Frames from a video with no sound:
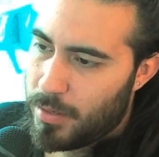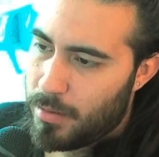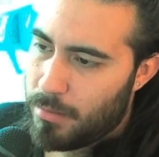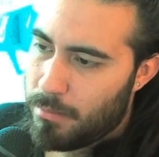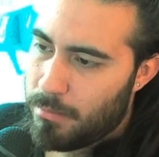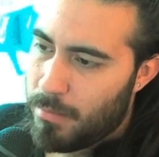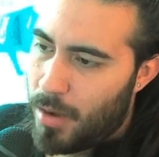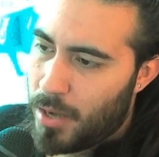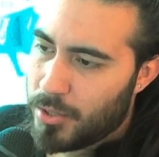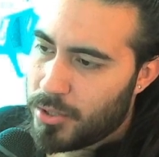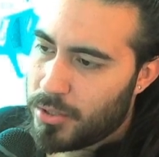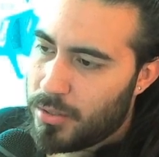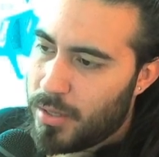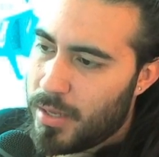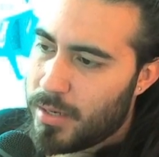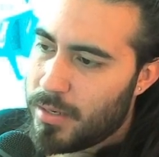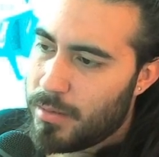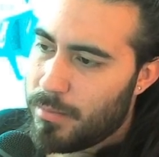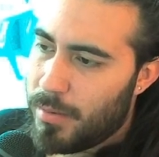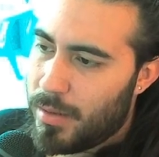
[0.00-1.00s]

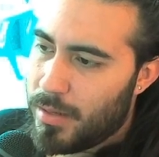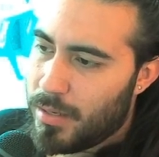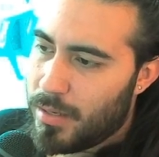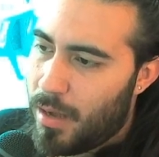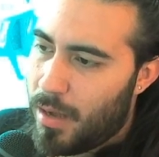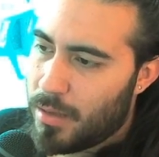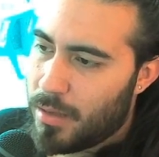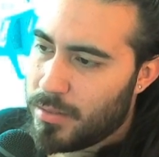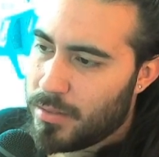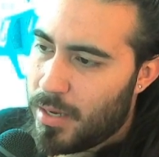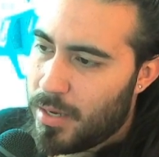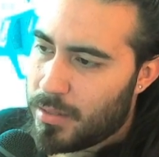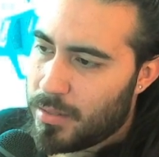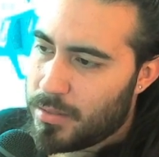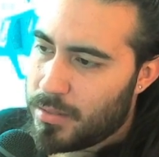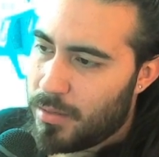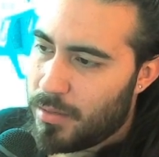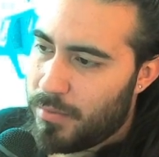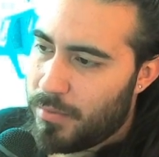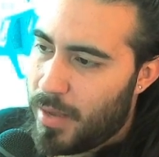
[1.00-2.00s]
modulated by the
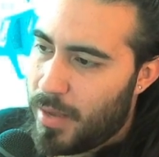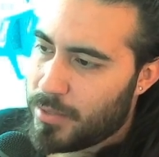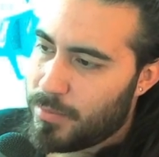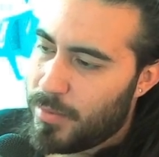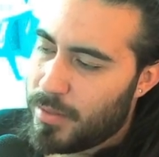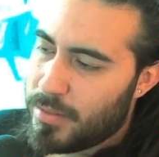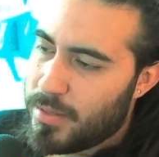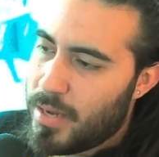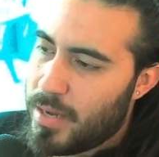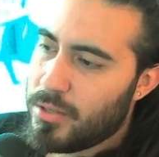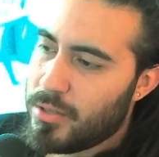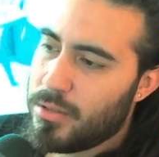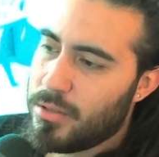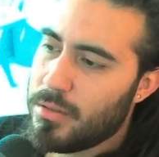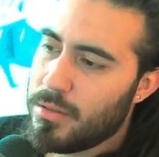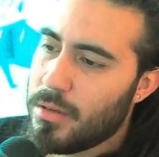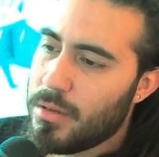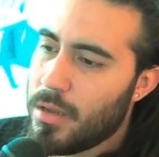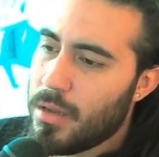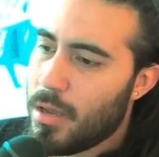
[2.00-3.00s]
context of
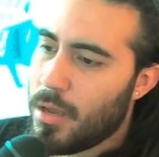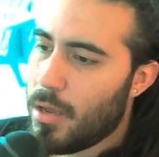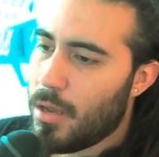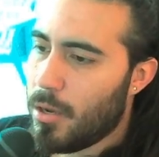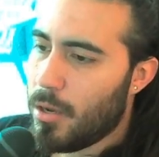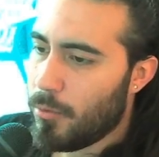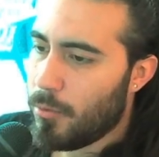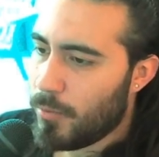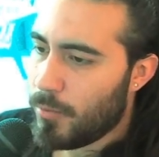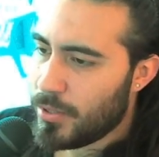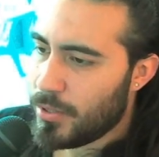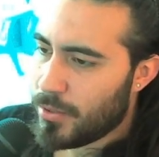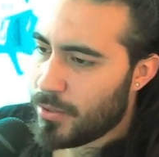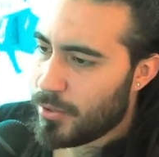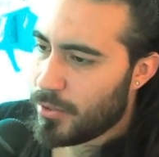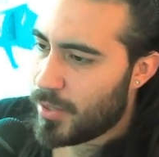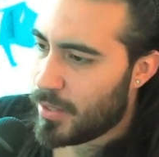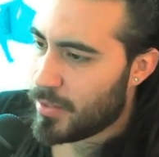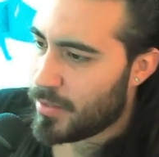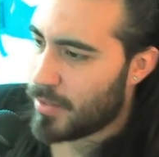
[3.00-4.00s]
expectation.
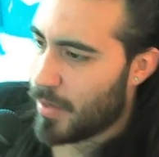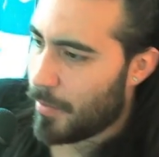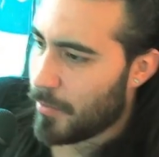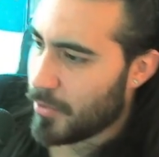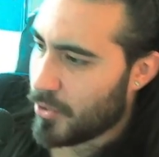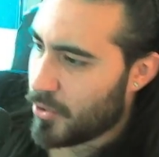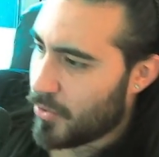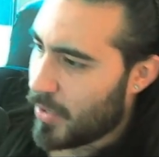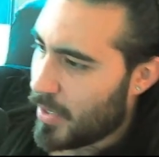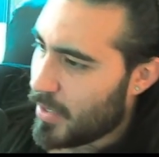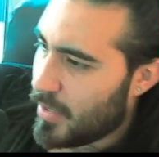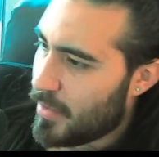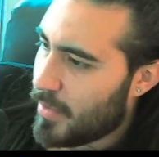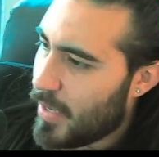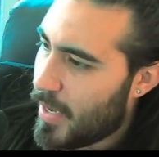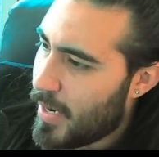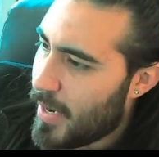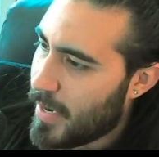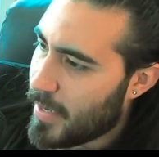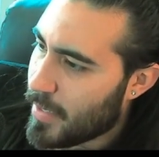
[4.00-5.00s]
Research has demonstrated
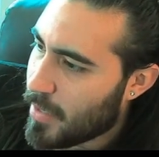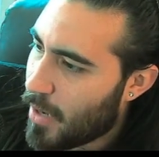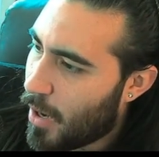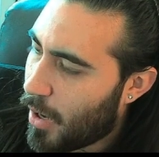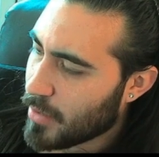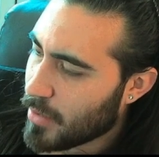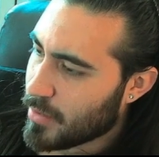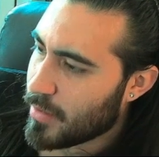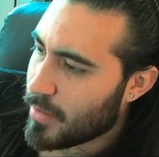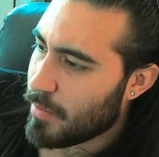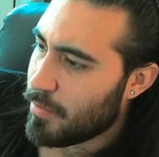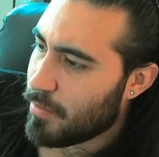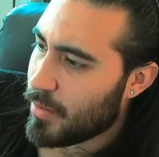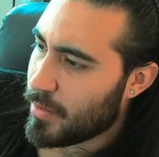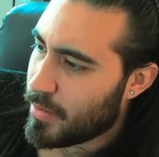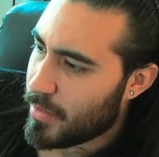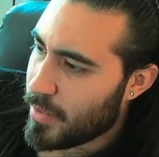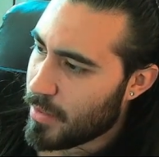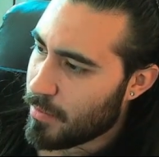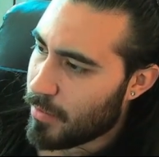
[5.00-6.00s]
that a costly
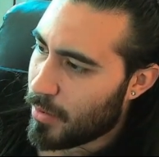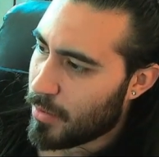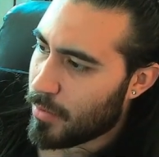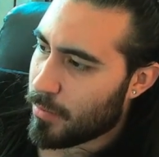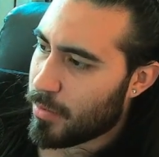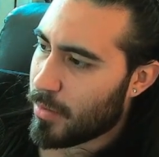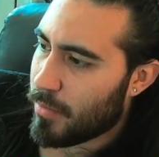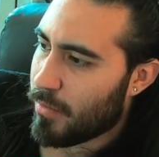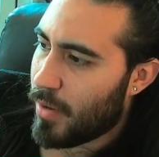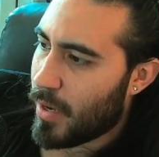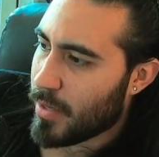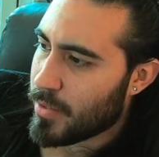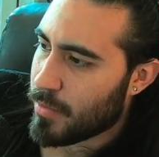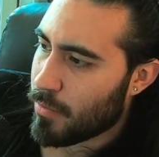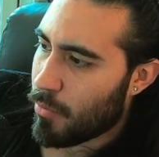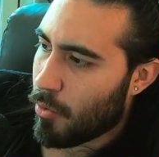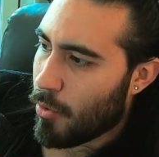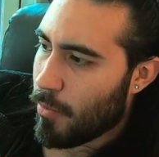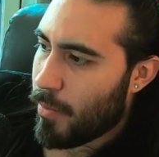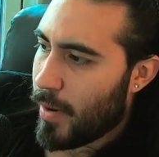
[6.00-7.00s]
placebo provides
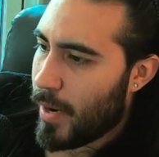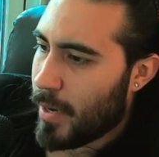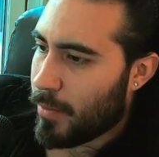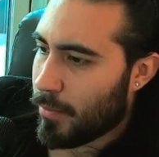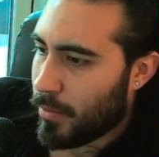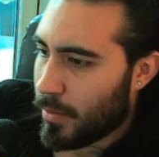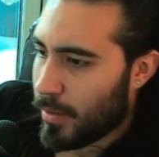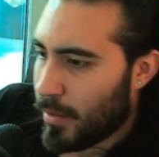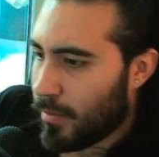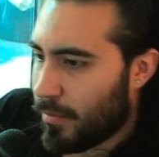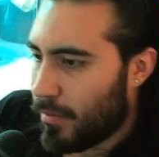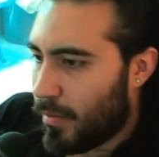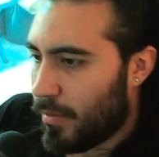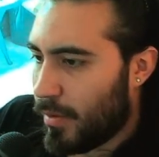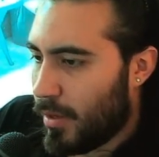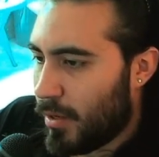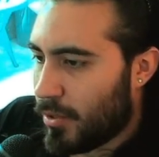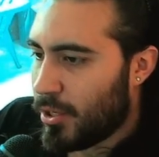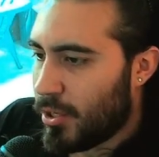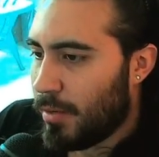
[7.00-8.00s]
more pain relief
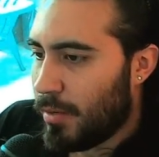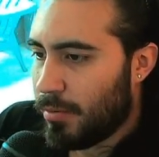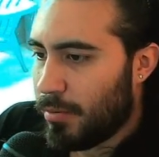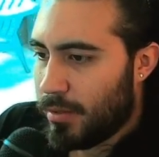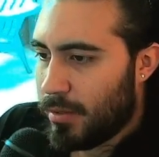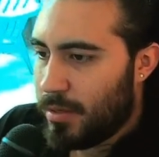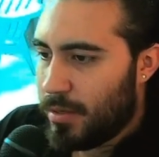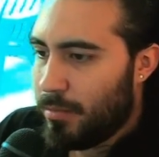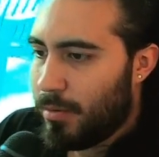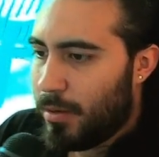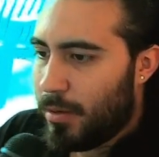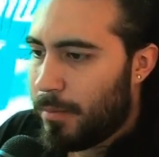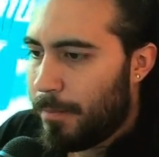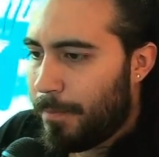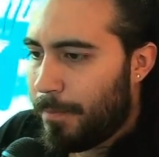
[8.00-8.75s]
than a cheap placebo.